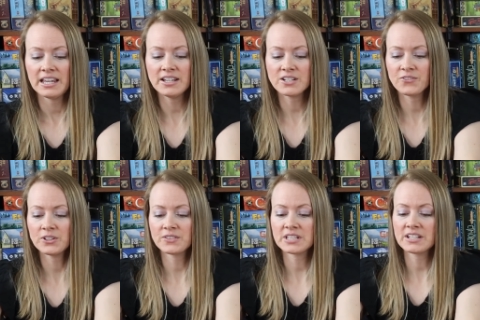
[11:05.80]

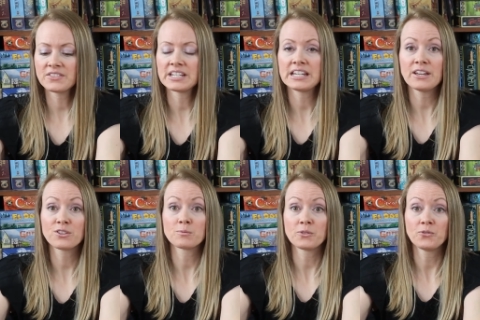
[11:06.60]
handful of stuff to get
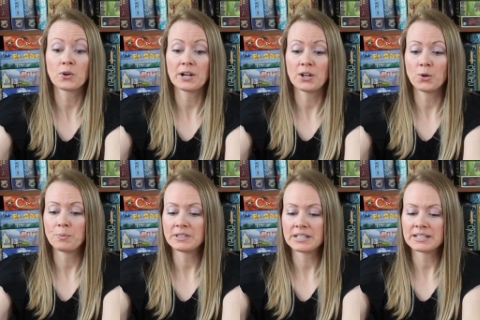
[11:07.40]
through before I
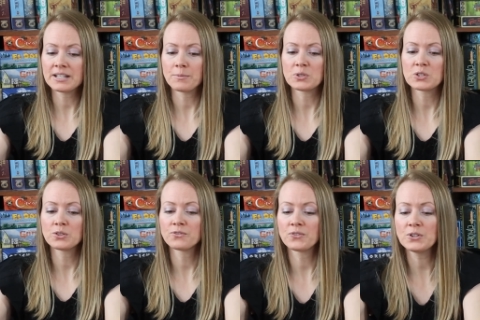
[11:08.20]
open this up. So
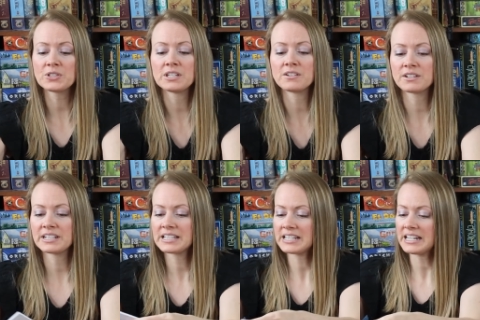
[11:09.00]
the first thing you're going
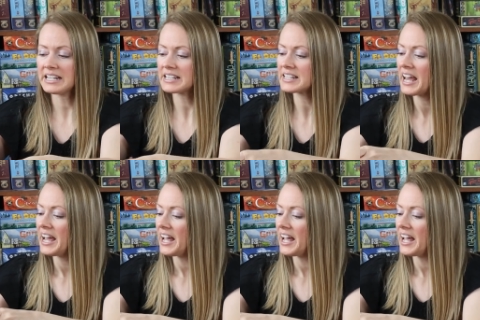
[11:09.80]
to see is